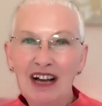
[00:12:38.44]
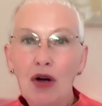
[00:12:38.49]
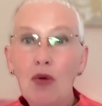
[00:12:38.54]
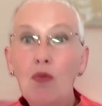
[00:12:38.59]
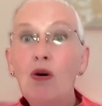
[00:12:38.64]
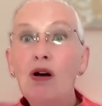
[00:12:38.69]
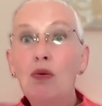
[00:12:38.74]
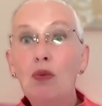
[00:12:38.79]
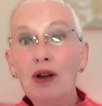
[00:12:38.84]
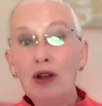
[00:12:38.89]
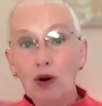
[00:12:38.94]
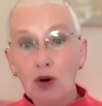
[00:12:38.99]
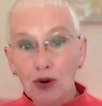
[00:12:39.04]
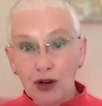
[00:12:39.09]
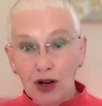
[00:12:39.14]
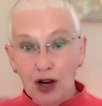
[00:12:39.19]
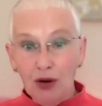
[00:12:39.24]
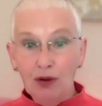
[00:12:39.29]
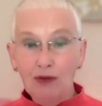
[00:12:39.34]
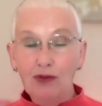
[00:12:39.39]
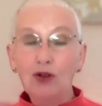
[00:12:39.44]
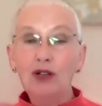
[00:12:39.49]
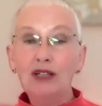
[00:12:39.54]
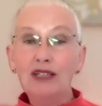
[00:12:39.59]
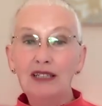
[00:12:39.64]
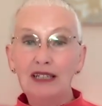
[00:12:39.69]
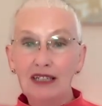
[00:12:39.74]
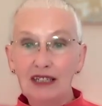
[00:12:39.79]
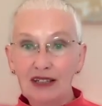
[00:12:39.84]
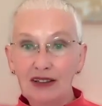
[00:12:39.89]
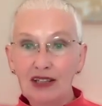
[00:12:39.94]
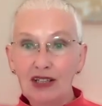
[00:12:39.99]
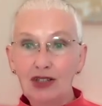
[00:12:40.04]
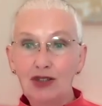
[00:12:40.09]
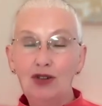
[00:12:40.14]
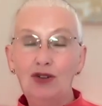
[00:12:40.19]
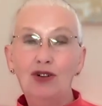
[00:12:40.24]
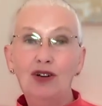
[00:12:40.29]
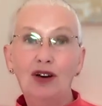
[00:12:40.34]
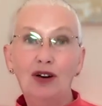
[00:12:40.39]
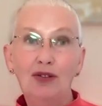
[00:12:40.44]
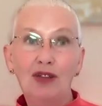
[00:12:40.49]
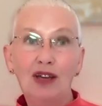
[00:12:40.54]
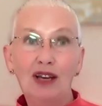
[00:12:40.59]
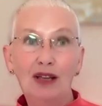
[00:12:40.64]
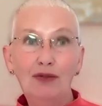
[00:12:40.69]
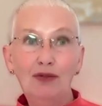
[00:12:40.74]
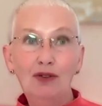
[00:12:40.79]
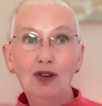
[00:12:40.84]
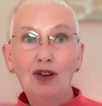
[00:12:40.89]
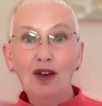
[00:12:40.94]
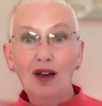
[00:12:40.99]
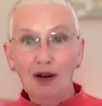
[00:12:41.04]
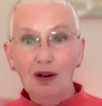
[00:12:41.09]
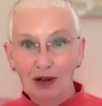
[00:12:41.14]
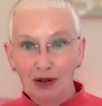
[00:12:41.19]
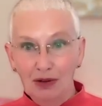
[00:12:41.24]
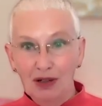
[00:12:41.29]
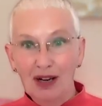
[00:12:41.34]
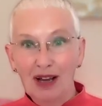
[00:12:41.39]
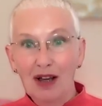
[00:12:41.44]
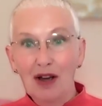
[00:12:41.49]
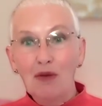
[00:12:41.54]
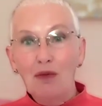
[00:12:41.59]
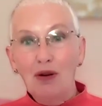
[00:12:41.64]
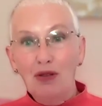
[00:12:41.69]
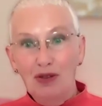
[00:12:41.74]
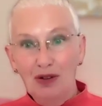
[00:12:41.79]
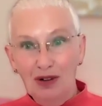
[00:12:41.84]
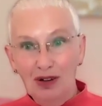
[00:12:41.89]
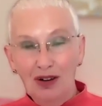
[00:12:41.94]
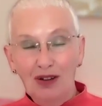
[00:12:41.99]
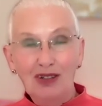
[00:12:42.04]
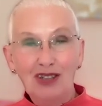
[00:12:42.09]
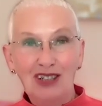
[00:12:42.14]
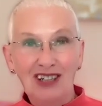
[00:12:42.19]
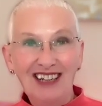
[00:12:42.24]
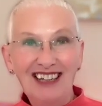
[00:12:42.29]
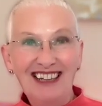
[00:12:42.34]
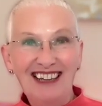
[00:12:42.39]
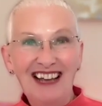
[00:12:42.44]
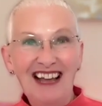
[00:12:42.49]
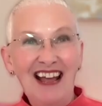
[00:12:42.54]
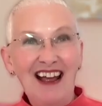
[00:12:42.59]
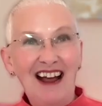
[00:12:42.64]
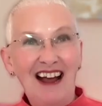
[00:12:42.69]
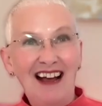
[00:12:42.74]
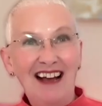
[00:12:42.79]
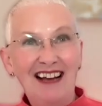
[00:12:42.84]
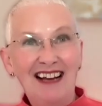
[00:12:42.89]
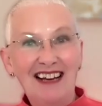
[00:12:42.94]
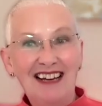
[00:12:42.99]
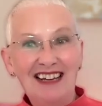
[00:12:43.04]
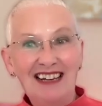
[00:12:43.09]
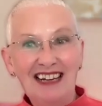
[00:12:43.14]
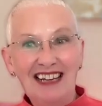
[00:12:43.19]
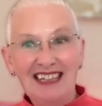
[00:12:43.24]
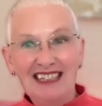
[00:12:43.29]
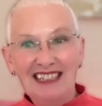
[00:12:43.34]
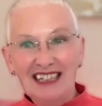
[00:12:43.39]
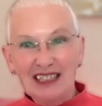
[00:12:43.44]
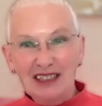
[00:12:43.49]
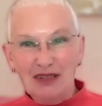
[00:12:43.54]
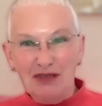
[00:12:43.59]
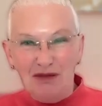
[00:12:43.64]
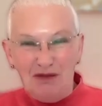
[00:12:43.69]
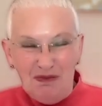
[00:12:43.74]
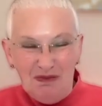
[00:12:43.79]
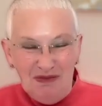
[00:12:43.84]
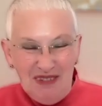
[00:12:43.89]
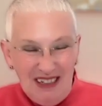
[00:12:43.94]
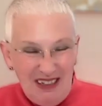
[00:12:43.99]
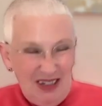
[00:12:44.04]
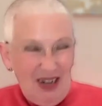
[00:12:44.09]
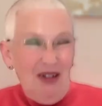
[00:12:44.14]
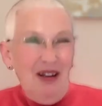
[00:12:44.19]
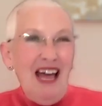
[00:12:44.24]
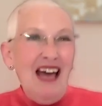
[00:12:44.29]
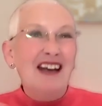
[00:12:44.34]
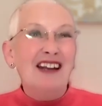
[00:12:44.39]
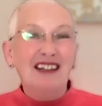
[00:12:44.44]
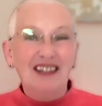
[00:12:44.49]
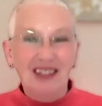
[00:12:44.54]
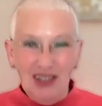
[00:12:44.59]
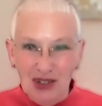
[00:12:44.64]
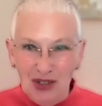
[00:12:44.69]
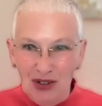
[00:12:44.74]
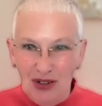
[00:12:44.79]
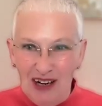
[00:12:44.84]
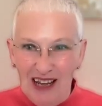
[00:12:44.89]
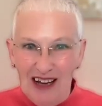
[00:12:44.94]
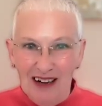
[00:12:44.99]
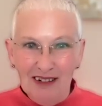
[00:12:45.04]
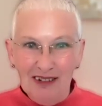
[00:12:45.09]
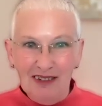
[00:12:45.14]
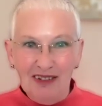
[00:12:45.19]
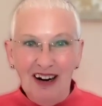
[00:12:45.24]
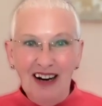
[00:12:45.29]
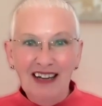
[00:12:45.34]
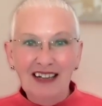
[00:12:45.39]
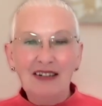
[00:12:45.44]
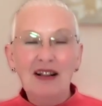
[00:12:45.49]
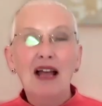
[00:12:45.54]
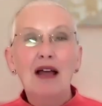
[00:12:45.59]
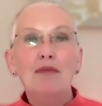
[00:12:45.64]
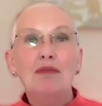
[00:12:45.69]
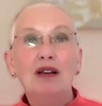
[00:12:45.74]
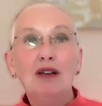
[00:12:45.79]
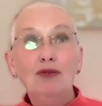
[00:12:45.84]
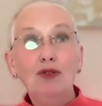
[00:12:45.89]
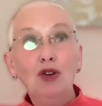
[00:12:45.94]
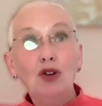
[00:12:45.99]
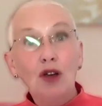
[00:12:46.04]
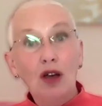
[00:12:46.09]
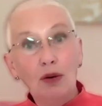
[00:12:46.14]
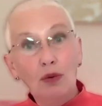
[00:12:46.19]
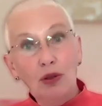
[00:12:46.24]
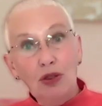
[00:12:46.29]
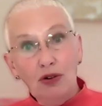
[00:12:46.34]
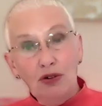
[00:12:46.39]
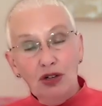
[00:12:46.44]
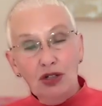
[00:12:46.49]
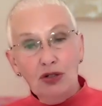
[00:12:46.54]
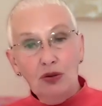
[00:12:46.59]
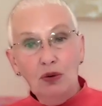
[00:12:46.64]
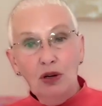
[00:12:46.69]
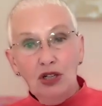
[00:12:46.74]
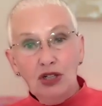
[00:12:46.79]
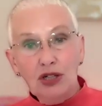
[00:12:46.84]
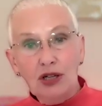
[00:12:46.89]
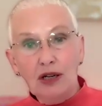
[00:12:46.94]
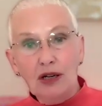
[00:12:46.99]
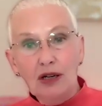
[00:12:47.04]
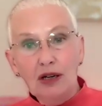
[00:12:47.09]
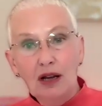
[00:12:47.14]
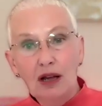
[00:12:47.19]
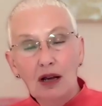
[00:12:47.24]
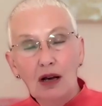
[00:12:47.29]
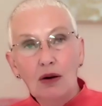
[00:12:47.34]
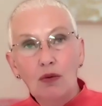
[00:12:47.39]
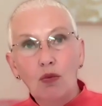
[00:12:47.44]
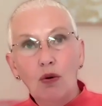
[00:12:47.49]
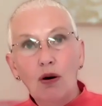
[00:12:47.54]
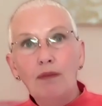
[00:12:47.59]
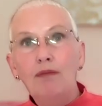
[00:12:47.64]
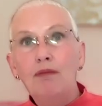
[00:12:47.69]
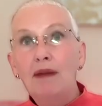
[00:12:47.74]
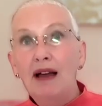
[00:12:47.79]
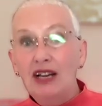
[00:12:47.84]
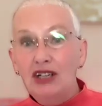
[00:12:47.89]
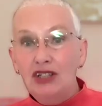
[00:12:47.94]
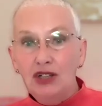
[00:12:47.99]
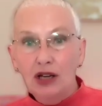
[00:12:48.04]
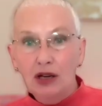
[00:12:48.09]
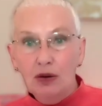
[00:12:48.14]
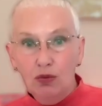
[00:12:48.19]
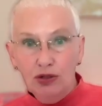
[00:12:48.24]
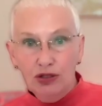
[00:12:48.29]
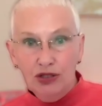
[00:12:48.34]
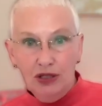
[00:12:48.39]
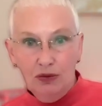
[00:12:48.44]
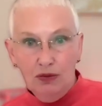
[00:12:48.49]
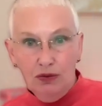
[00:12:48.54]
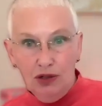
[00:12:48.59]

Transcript: well, we all know, if you're listening to this, you know that if you go in with your logic, it doesn't, how did it turn out, right? But if you go with your intuition, what magic was